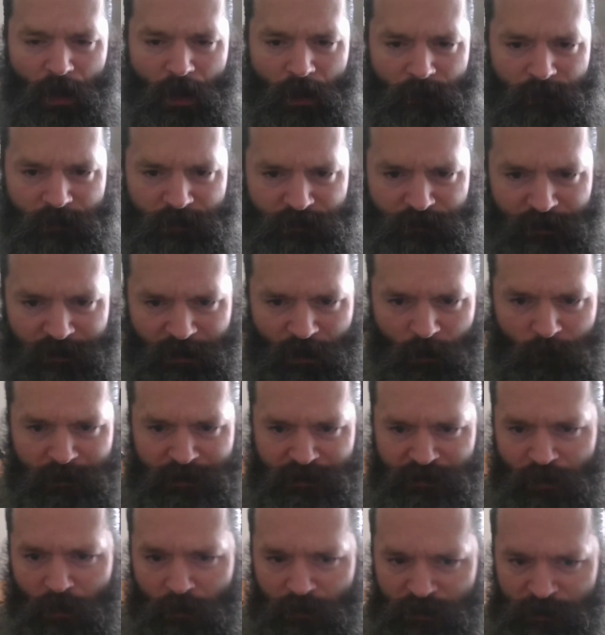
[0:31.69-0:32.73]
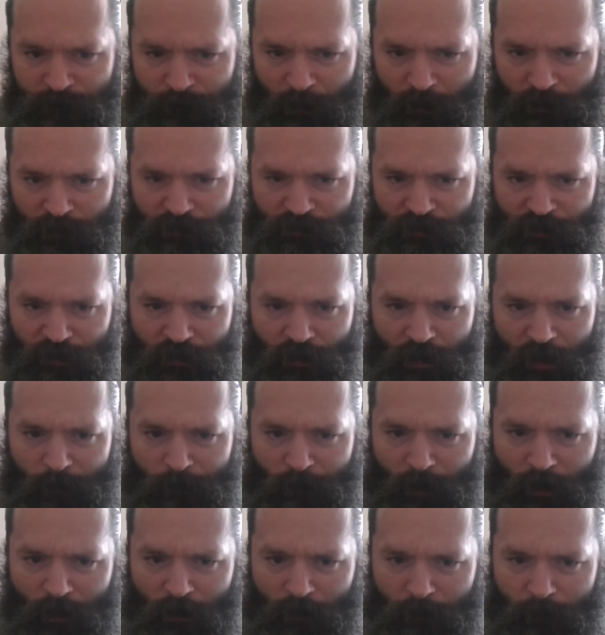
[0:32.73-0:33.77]
this video is not sponsored.
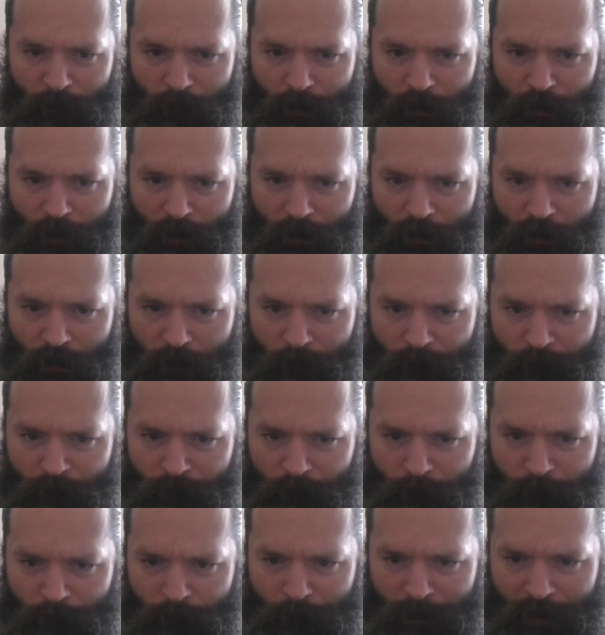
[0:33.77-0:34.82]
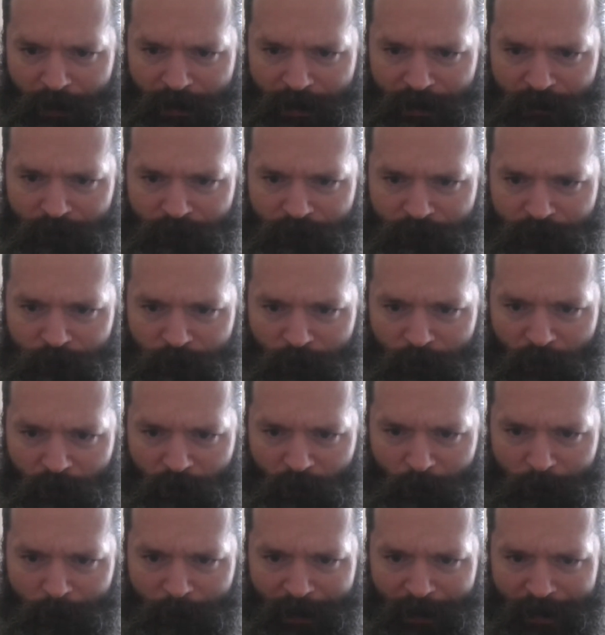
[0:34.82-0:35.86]
I'm not um, paid. I've
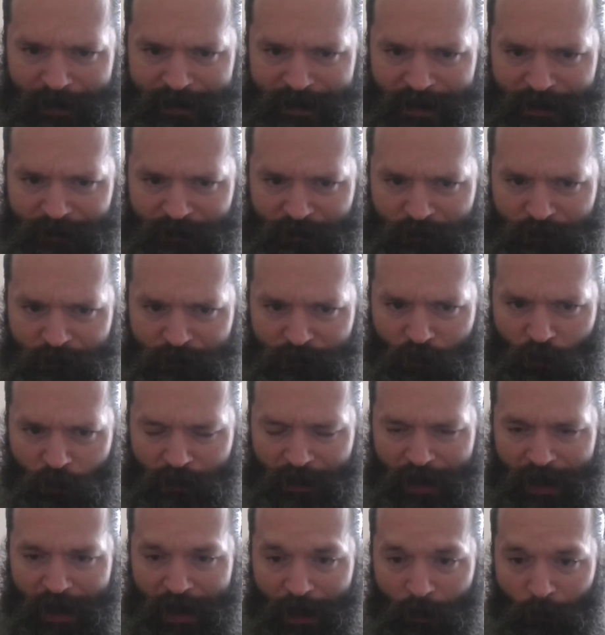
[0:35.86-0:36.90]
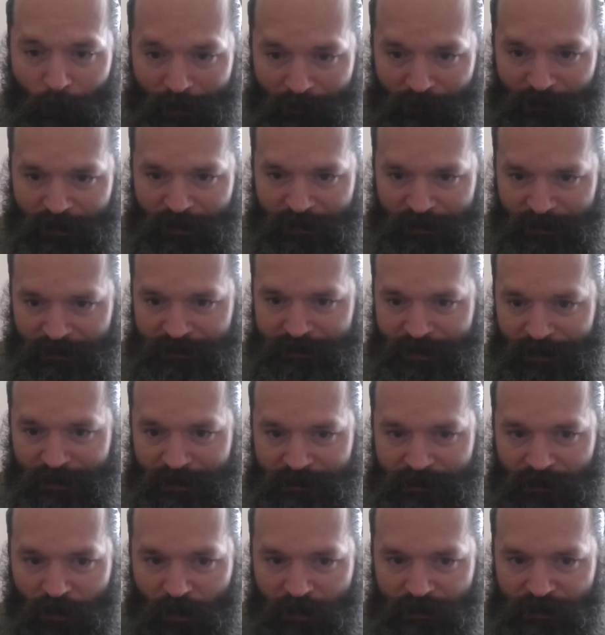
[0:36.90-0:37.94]
not been paid anything for it. However, they did send
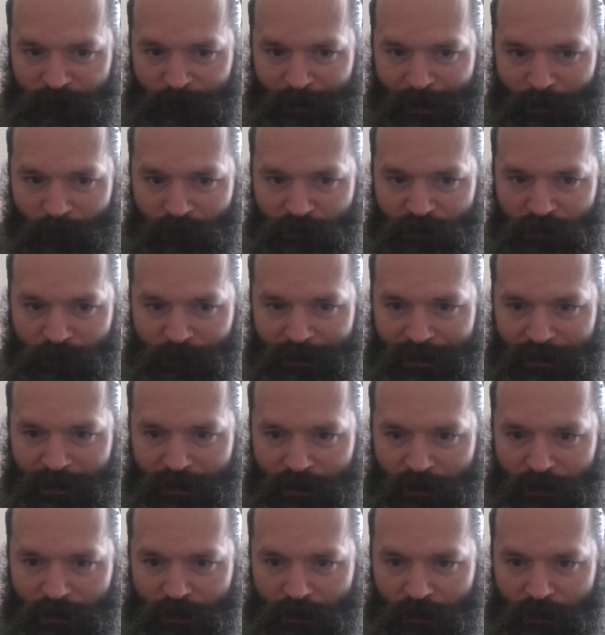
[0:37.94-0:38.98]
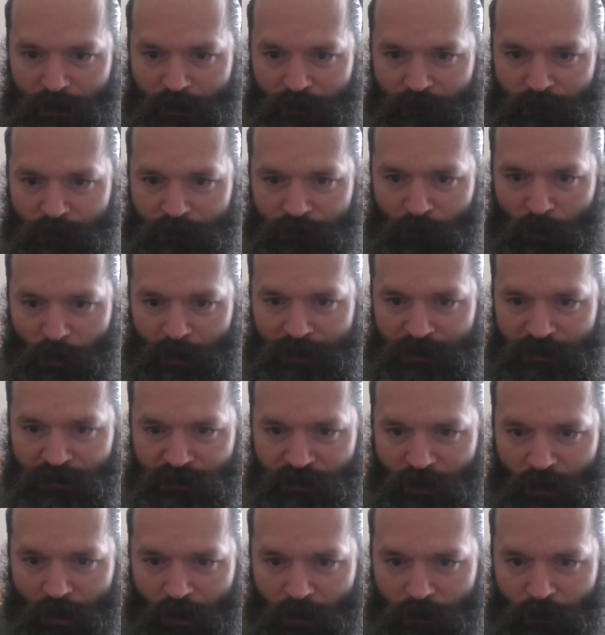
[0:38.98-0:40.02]
this item out to me for free.
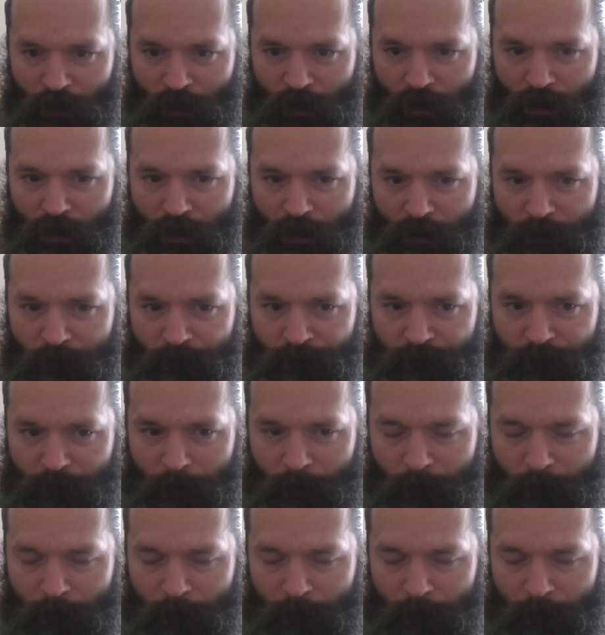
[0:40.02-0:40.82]
So um,